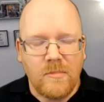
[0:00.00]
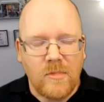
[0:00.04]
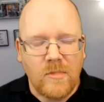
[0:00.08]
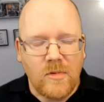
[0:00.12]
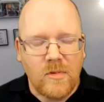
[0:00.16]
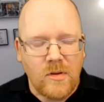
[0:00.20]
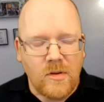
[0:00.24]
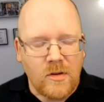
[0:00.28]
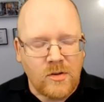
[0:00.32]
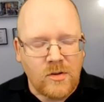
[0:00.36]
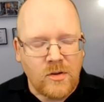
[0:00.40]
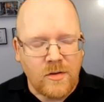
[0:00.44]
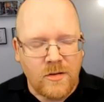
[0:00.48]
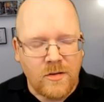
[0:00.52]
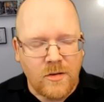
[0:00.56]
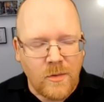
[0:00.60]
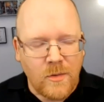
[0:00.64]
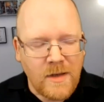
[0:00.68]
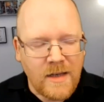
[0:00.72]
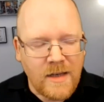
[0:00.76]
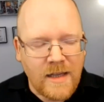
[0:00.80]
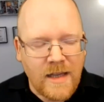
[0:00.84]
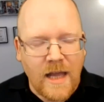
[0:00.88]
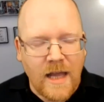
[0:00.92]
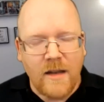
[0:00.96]
just so
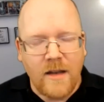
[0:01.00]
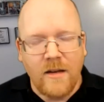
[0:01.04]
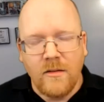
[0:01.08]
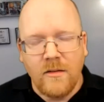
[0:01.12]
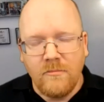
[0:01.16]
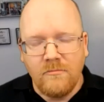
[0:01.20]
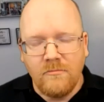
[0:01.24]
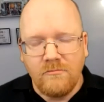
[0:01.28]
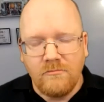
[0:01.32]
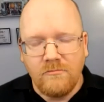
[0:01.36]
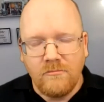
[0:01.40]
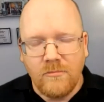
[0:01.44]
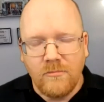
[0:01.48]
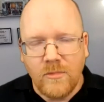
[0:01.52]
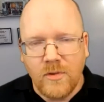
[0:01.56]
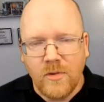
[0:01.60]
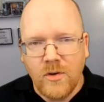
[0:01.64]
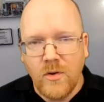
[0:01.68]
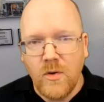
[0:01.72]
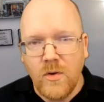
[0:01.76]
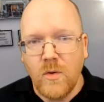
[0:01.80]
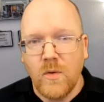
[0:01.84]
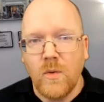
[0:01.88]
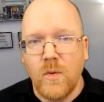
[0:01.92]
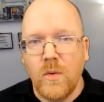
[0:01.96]
it can
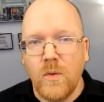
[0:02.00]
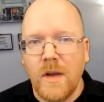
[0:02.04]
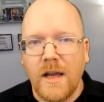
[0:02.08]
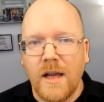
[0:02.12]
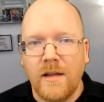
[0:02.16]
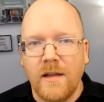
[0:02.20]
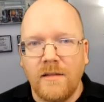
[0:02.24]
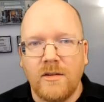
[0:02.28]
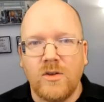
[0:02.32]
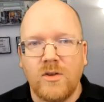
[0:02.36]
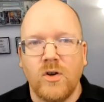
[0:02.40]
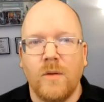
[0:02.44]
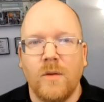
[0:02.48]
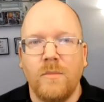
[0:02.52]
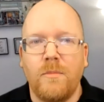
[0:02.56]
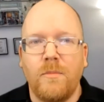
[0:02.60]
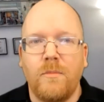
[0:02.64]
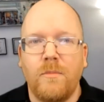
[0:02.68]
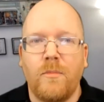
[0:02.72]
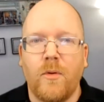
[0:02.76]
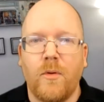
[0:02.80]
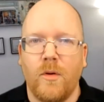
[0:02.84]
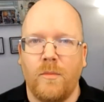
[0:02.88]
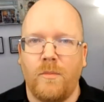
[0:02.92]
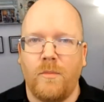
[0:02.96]
do its job
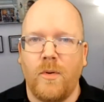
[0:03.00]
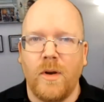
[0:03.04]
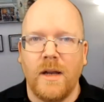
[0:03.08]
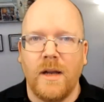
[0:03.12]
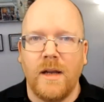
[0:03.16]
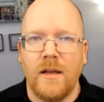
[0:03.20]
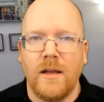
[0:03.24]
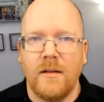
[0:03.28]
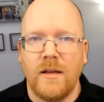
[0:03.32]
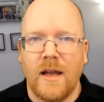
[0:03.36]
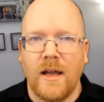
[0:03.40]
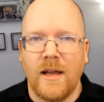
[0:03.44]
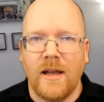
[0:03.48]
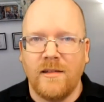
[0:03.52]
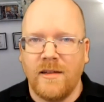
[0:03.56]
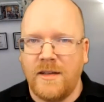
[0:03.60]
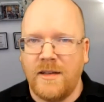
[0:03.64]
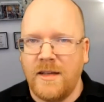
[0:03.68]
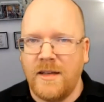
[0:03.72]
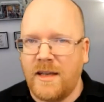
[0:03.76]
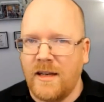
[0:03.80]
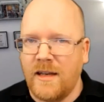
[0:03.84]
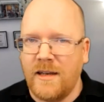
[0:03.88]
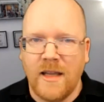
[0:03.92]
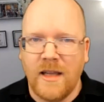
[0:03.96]
properly, anxiety
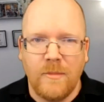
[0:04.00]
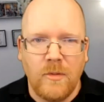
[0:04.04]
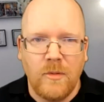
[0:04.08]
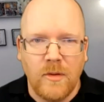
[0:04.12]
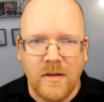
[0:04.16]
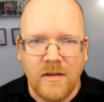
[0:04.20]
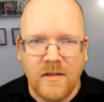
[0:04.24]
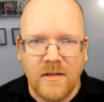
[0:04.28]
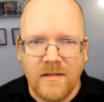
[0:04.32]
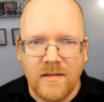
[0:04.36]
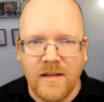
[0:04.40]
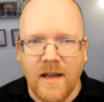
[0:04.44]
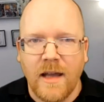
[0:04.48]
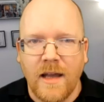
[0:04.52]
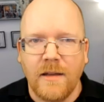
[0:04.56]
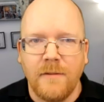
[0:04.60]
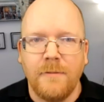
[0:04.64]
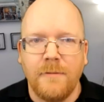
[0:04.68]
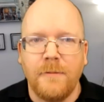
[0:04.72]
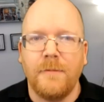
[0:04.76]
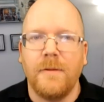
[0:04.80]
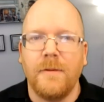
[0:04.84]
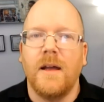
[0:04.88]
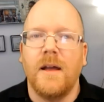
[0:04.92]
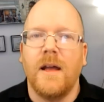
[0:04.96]
can keep you
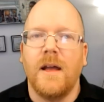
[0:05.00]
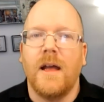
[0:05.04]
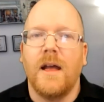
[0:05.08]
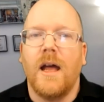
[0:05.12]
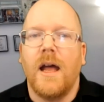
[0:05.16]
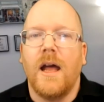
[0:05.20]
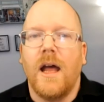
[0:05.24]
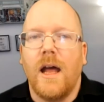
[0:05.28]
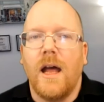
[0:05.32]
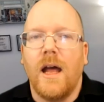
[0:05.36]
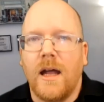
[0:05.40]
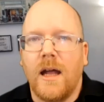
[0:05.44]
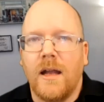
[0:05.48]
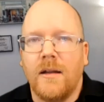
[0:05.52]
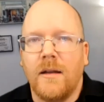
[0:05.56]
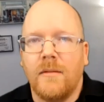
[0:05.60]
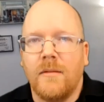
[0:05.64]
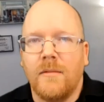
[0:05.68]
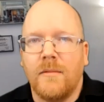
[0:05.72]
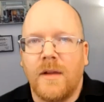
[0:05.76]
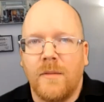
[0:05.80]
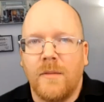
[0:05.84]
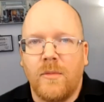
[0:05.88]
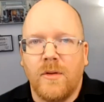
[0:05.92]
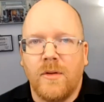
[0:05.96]
safe and
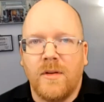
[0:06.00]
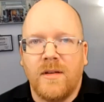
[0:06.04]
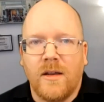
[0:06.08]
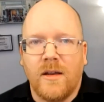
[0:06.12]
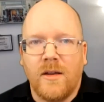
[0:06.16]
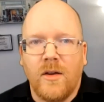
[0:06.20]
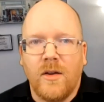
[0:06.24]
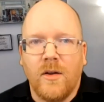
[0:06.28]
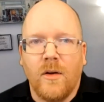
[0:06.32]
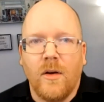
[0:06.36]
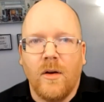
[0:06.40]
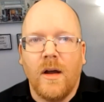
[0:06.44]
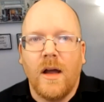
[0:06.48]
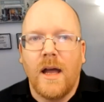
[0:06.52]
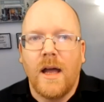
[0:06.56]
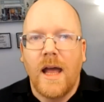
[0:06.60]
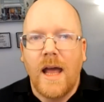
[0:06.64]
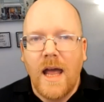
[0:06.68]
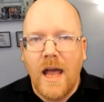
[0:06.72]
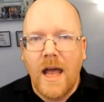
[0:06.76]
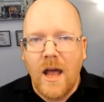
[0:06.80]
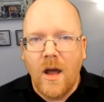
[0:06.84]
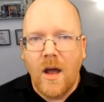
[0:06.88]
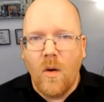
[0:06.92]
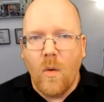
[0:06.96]
keep you secure,
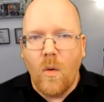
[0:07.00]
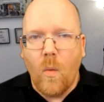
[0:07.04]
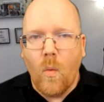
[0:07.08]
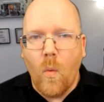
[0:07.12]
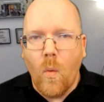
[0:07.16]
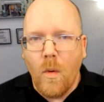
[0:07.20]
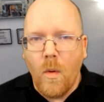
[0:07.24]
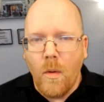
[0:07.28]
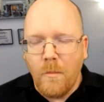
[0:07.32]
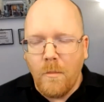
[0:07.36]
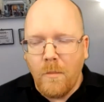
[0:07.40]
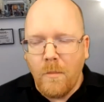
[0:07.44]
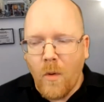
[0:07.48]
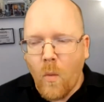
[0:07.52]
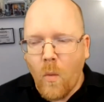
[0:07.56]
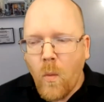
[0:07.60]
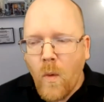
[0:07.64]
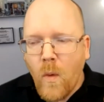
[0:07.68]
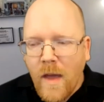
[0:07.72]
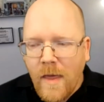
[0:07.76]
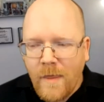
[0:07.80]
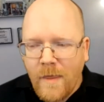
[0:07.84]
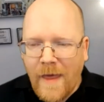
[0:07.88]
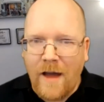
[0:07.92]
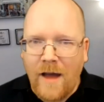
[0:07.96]
but
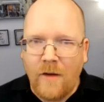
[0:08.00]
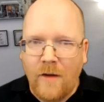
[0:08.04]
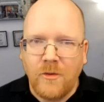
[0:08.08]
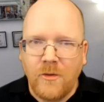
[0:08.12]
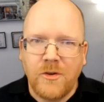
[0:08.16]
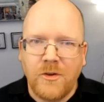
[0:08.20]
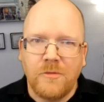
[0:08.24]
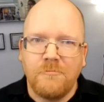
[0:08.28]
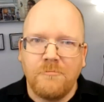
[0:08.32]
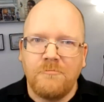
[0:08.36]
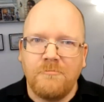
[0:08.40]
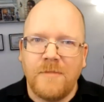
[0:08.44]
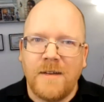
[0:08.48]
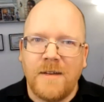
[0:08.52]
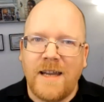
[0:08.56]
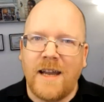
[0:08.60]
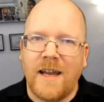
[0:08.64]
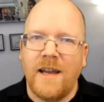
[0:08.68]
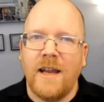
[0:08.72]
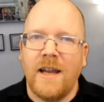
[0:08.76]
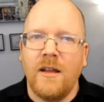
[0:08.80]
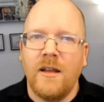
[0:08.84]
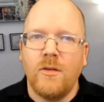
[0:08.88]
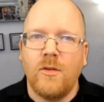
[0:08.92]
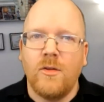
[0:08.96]
without
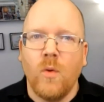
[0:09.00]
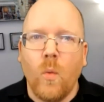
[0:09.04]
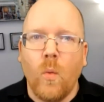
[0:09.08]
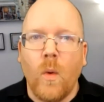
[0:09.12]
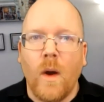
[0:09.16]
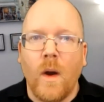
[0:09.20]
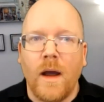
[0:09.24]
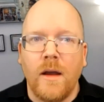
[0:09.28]
getting in the way